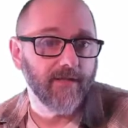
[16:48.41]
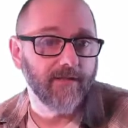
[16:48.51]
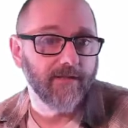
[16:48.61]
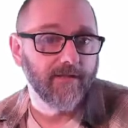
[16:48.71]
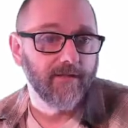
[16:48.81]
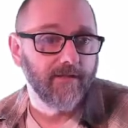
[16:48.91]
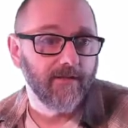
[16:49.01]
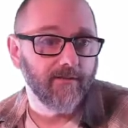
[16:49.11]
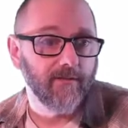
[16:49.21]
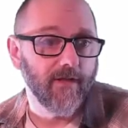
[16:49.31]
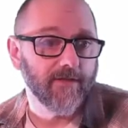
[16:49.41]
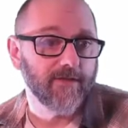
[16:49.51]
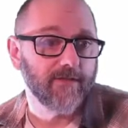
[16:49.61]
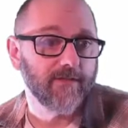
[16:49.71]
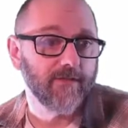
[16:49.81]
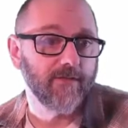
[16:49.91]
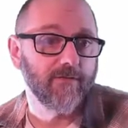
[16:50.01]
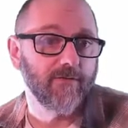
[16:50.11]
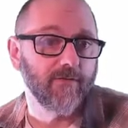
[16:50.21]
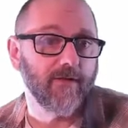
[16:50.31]
I've lost who
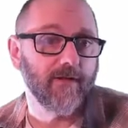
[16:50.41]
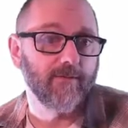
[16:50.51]
wrote it.